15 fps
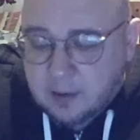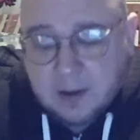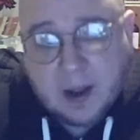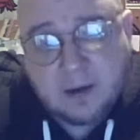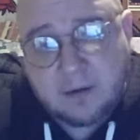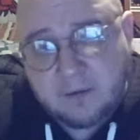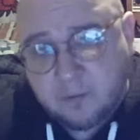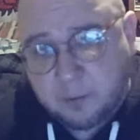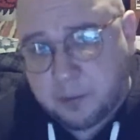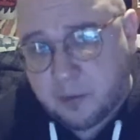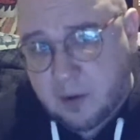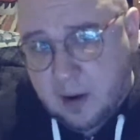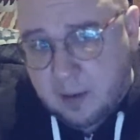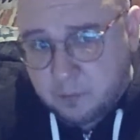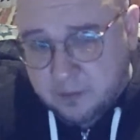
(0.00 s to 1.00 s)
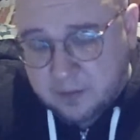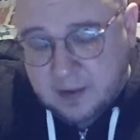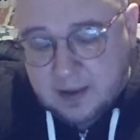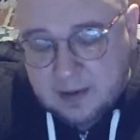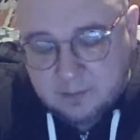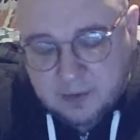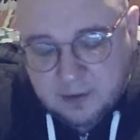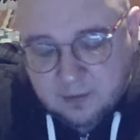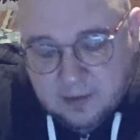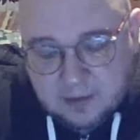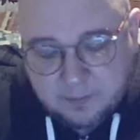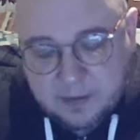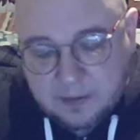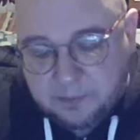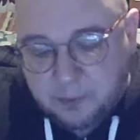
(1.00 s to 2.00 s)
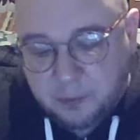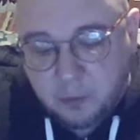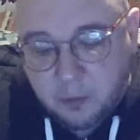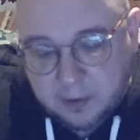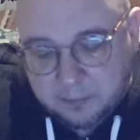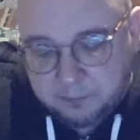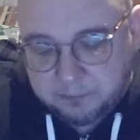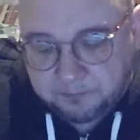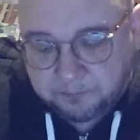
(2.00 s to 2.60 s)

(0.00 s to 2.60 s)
I don't have a problem with that, but a lot of people would.